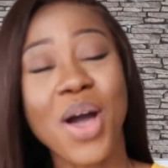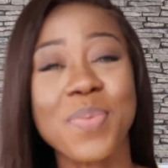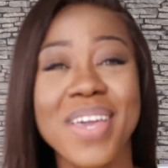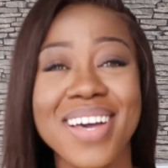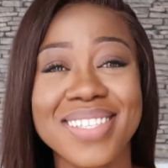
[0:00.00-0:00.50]

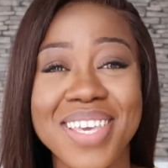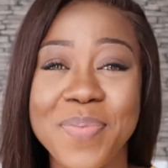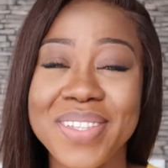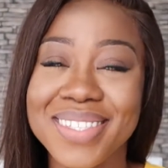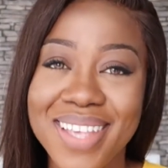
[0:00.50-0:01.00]
hope you guys are
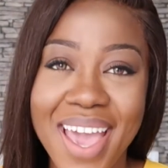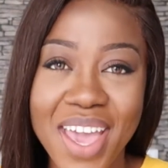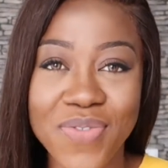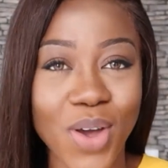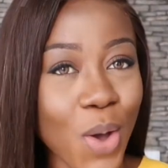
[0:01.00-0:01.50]
keeping
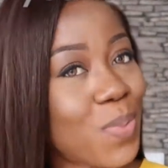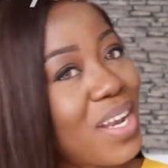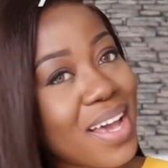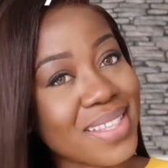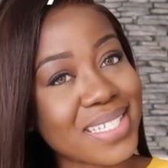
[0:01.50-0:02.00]
safe. I hope you
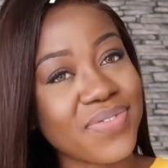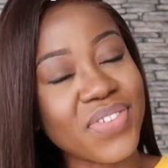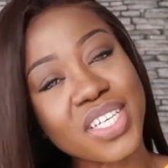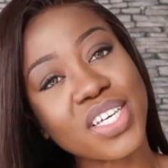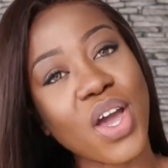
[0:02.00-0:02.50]
like this
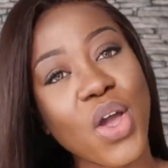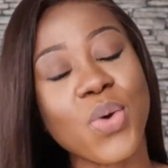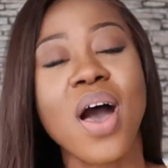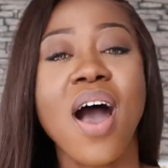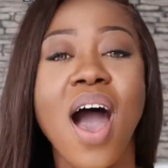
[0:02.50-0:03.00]
video.